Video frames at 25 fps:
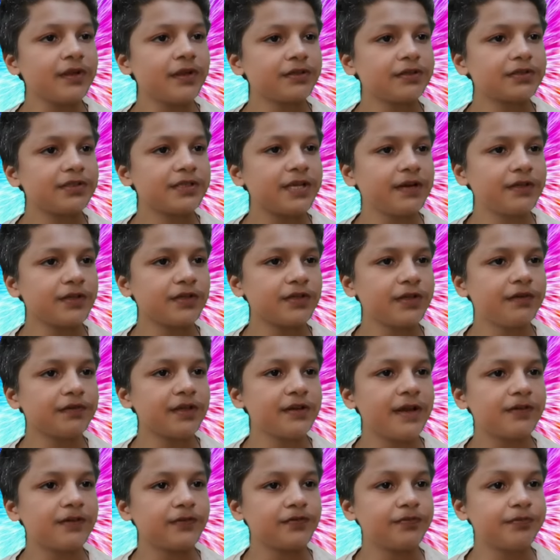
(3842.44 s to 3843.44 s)

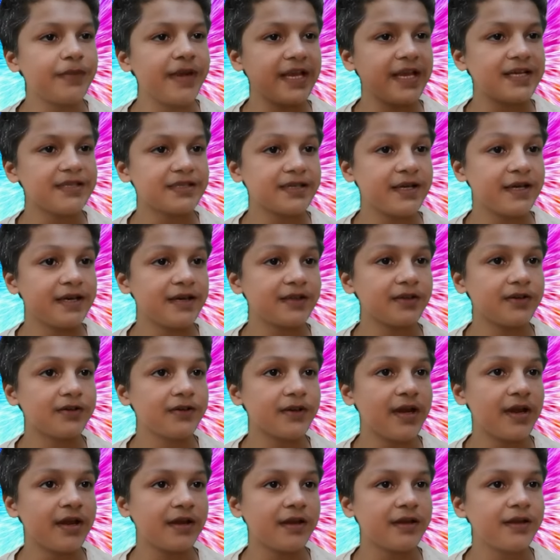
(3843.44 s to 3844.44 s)
WWF megastar The
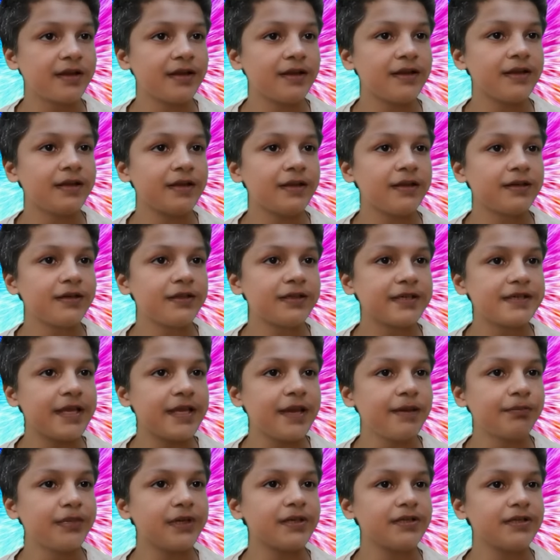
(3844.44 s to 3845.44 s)
Rock
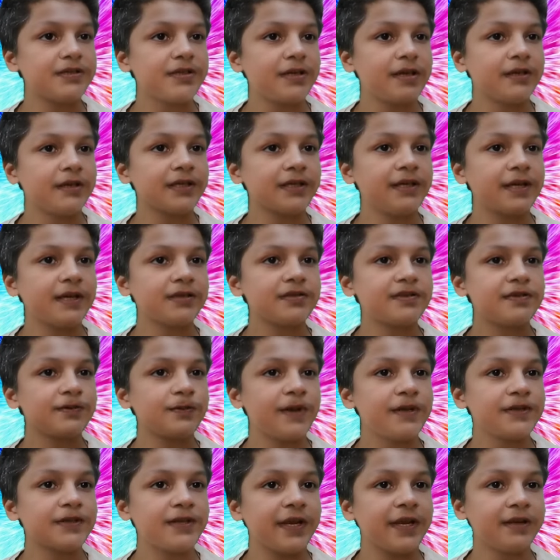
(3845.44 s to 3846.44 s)
resembles a young
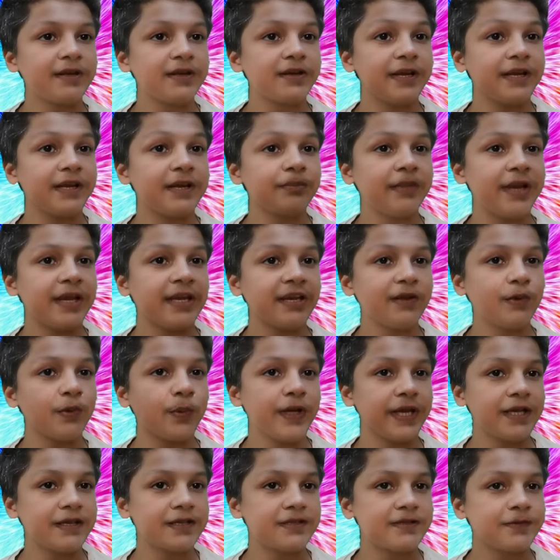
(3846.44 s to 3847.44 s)
Schwarzenegger in many
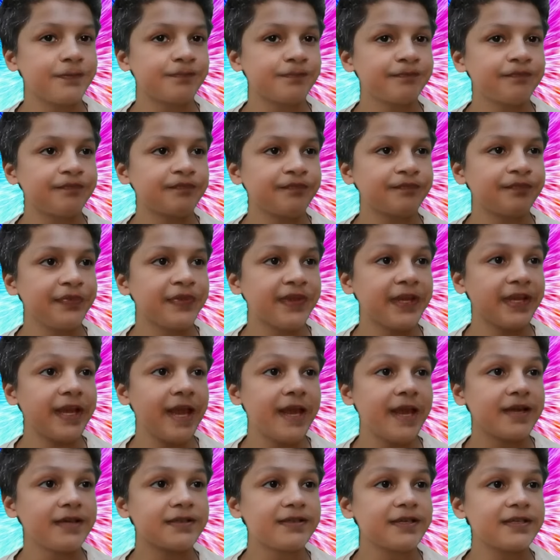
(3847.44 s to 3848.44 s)
ways. He
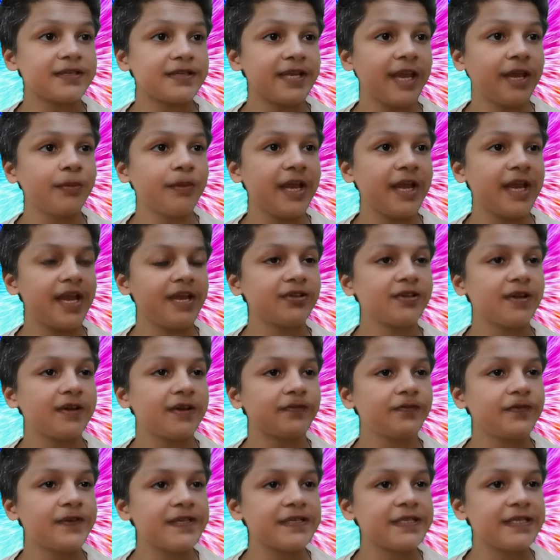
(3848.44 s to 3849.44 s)
has the same kind
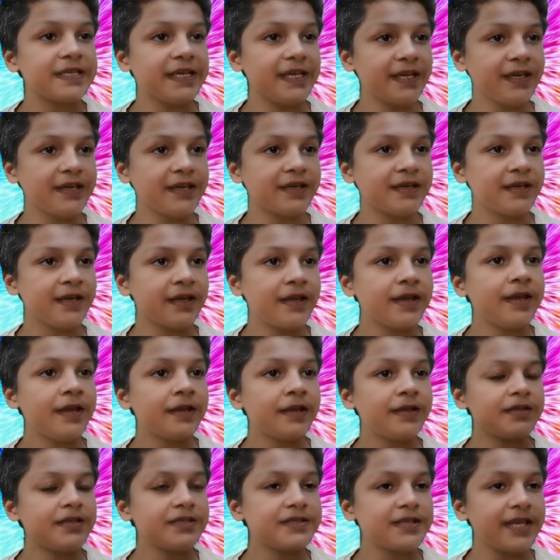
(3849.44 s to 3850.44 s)
of physique,
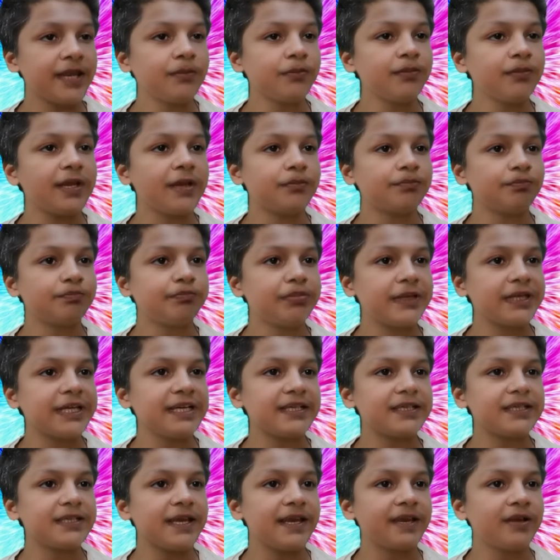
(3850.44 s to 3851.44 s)
the same
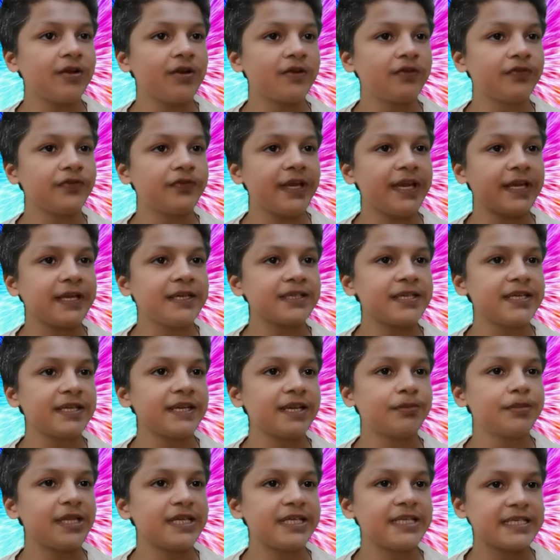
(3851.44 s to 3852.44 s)
complete lack of
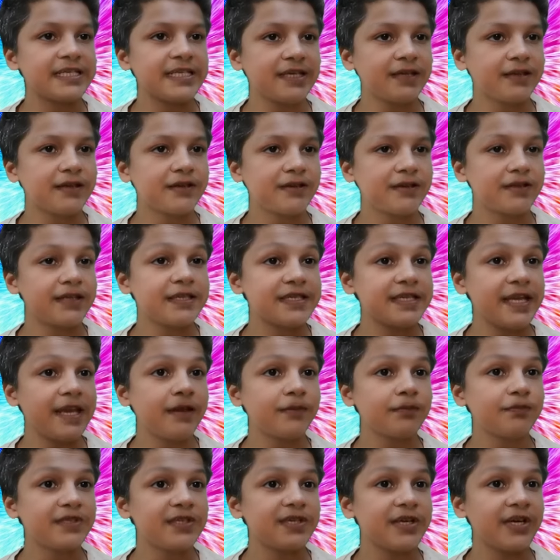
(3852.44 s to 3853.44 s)
acting ability, the
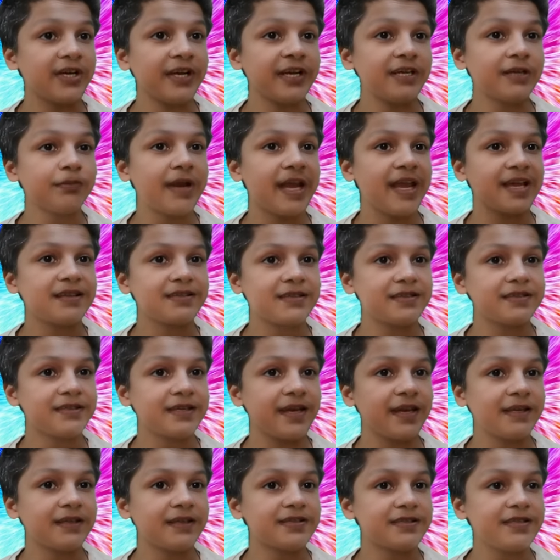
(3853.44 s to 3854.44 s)
same screen presence
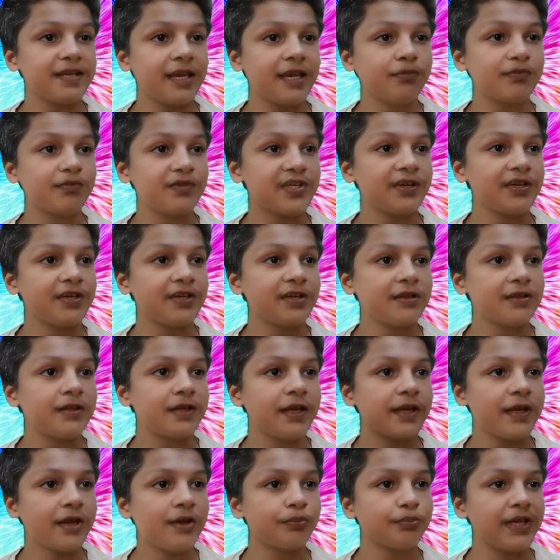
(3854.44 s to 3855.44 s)
and the same general
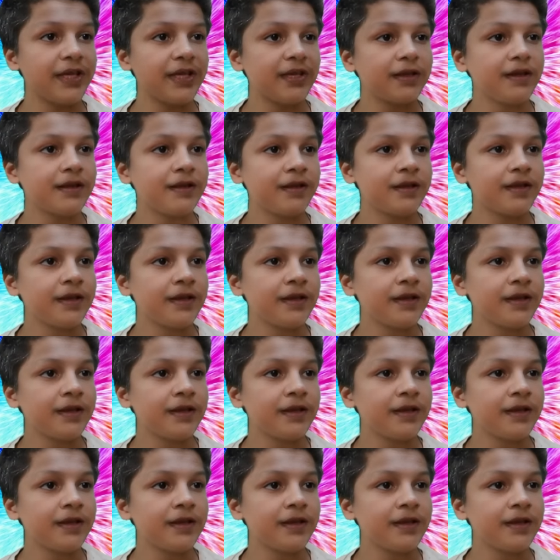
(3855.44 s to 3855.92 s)
appeal.